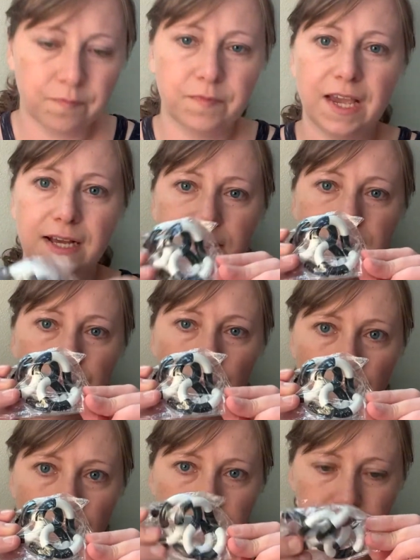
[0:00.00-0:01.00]
Yeah, some
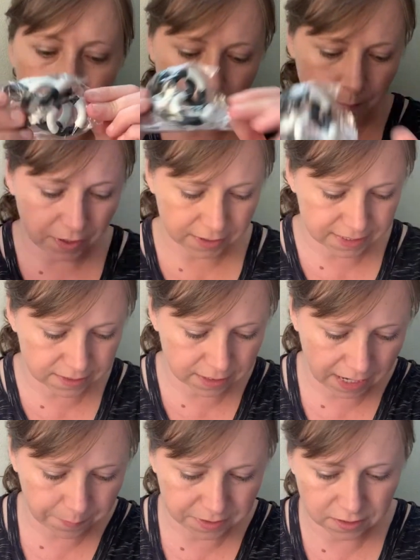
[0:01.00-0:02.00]
more. So I bought these on
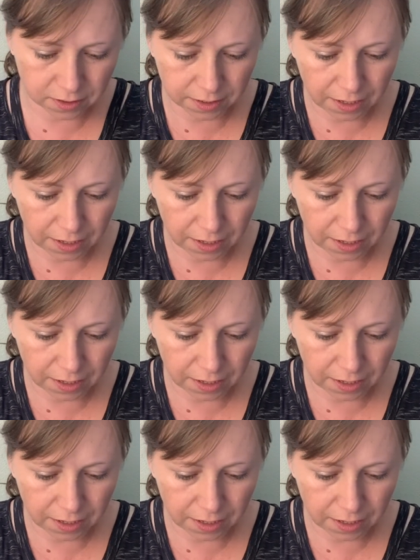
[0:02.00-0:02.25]
Amazon.